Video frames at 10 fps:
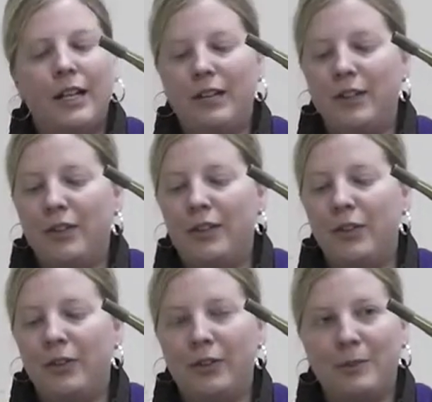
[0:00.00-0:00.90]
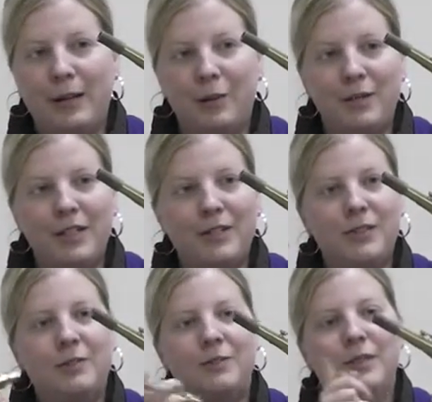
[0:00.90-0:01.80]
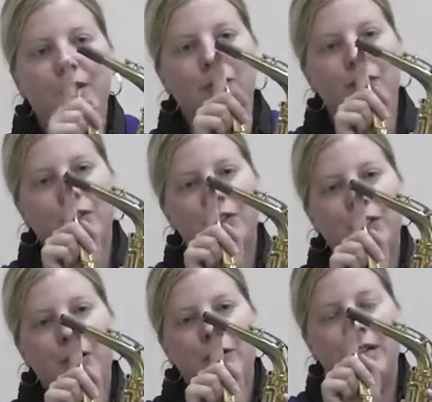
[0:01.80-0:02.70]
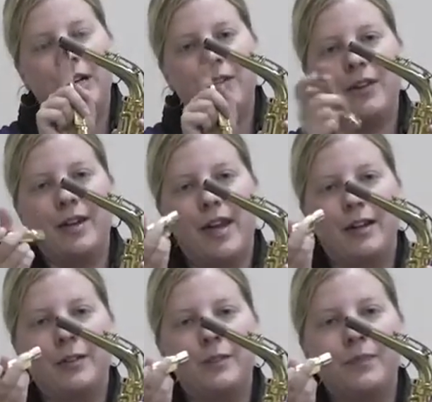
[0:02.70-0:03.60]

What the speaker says: And then this is the mouthpiece, and this is going to go on the neck.